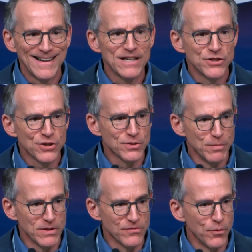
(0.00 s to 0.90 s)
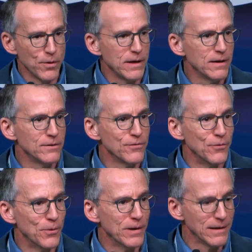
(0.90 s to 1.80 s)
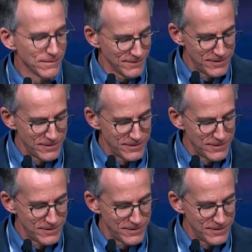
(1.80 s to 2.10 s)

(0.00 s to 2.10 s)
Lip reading: I just missed 40 under 40.